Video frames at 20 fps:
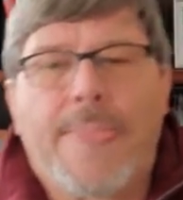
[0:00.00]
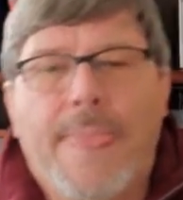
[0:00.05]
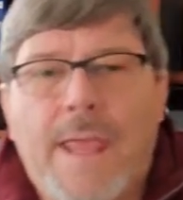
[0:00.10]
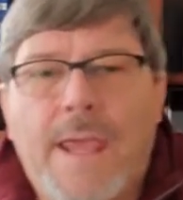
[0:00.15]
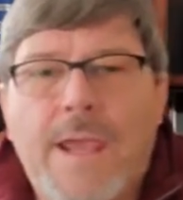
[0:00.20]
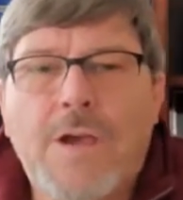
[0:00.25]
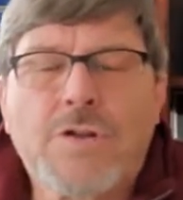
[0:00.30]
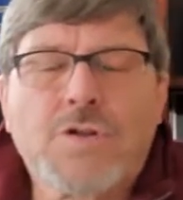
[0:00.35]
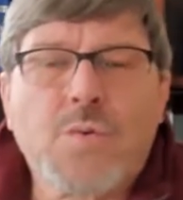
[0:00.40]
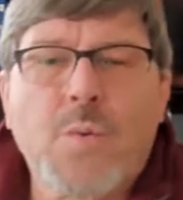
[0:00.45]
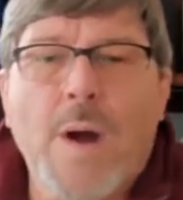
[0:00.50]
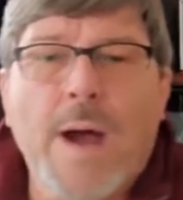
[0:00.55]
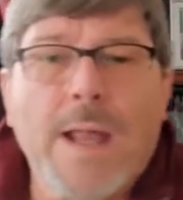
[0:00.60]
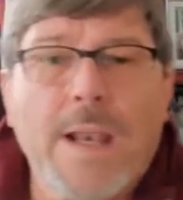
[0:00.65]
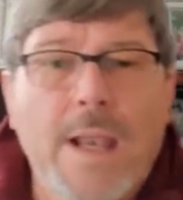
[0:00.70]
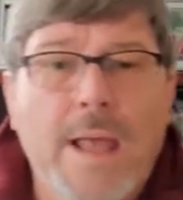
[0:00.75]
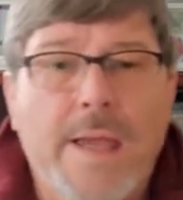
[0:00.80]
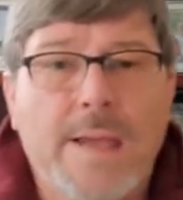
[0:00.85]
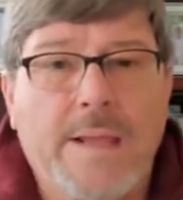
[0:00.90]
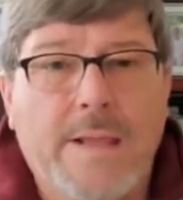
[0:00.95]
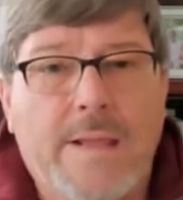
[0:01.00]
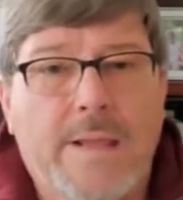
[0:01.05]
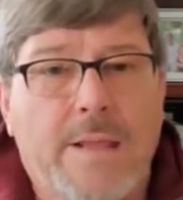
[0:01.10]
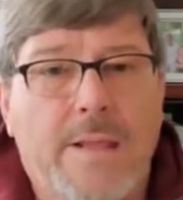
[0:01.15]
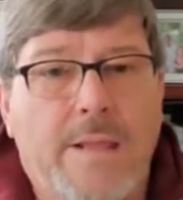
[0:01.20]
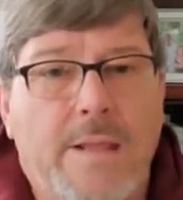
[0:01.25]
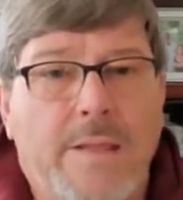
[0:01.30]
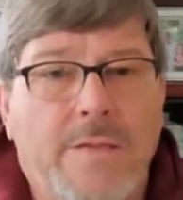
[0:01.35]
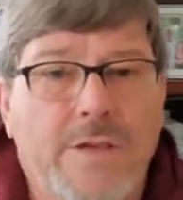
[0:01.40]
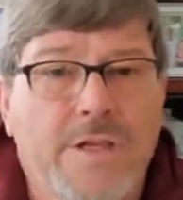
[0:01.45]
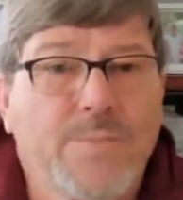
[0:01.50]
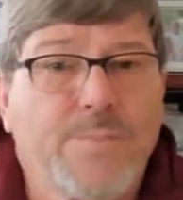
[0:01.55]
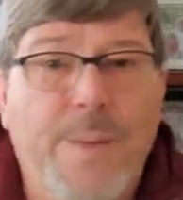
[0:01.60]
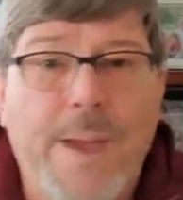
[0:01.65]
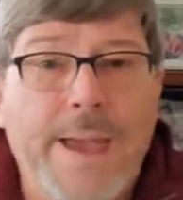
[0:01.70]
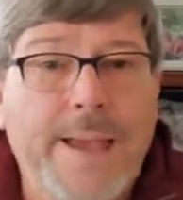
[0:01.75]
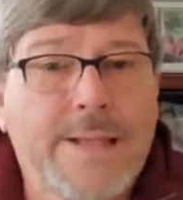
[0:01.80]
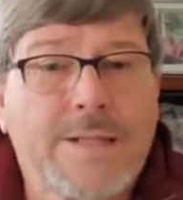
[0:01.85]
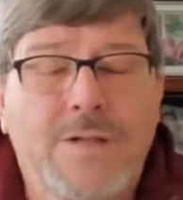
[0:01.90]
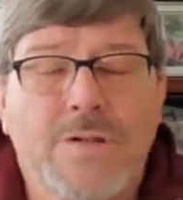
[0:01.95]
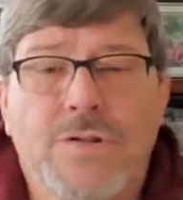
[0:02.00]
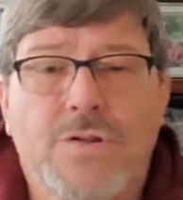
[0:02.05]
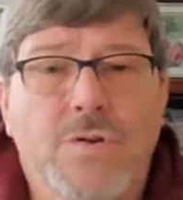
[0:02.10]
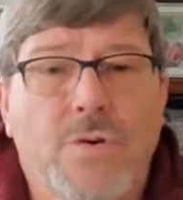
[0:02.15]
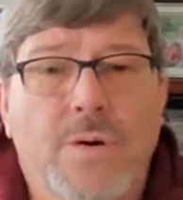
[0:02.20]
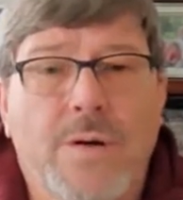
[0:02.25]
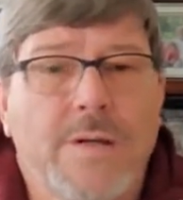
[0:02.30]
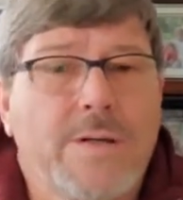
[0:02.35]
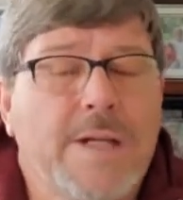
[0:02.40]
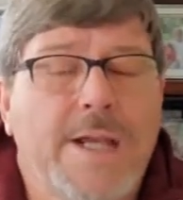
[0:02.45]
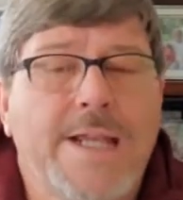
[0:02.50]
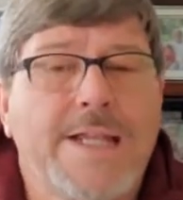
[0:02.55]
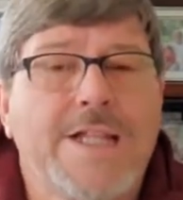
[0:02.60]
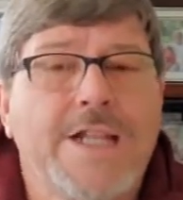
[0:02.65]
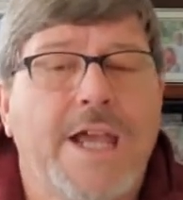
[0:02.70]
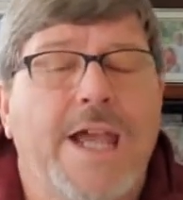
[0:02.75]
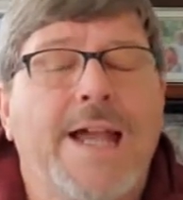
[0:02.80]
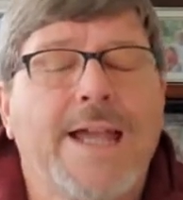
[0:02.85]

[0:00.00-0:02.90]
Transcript: Here's why I like this passage, or it,